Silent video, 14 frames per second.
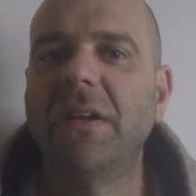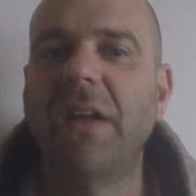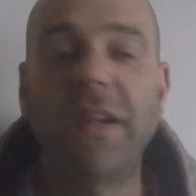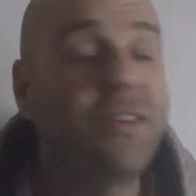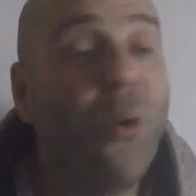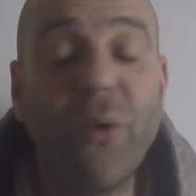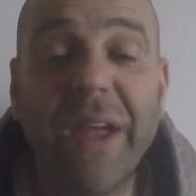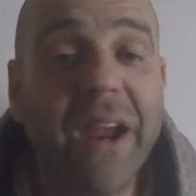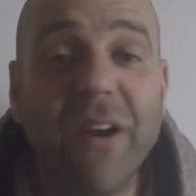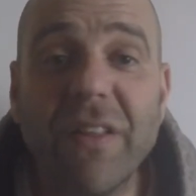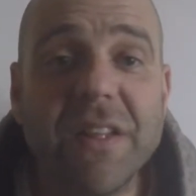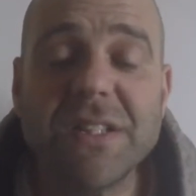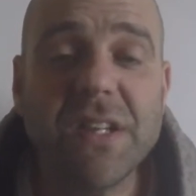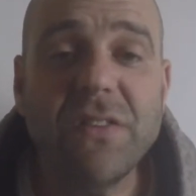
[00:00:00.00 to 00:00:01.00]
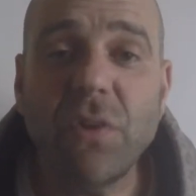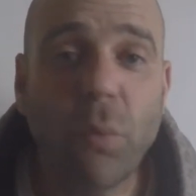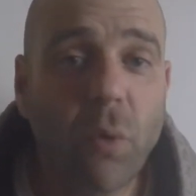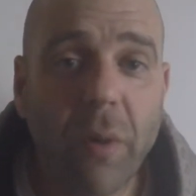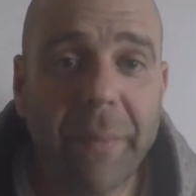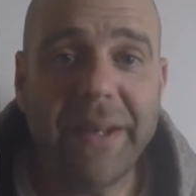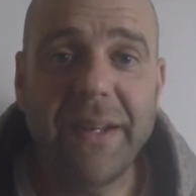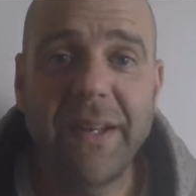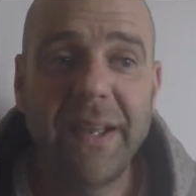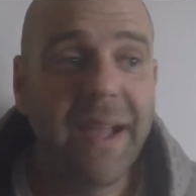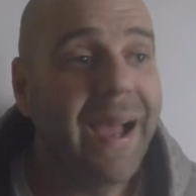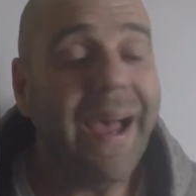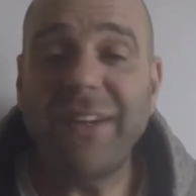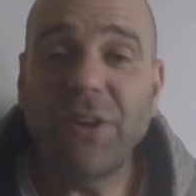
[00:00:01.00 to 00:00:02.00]
I don't care that she's a woman.
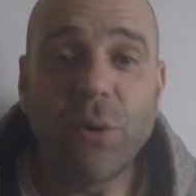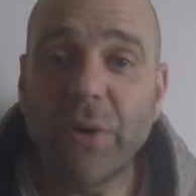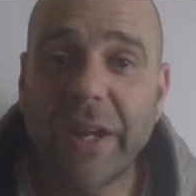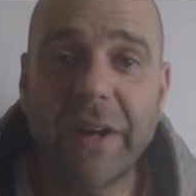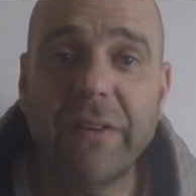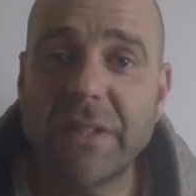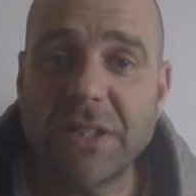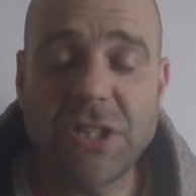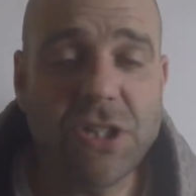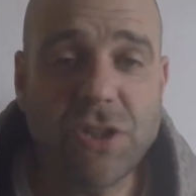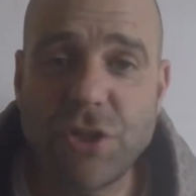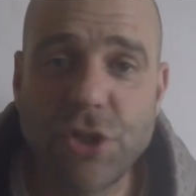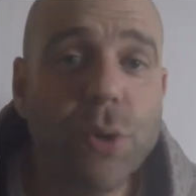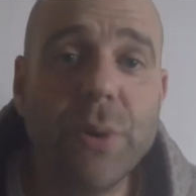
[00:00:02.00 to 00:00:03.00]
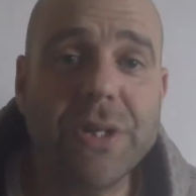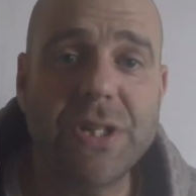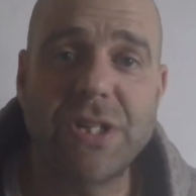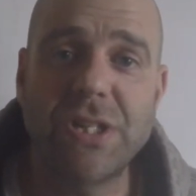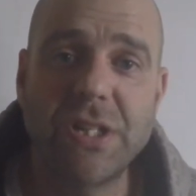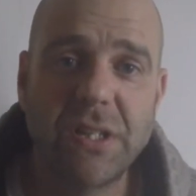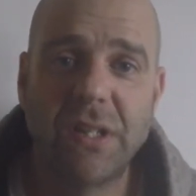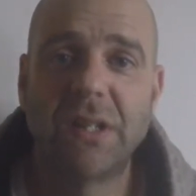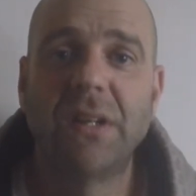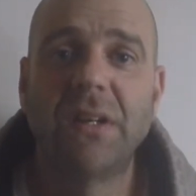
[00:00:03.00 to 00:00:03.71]
I don't care that she's Jewish.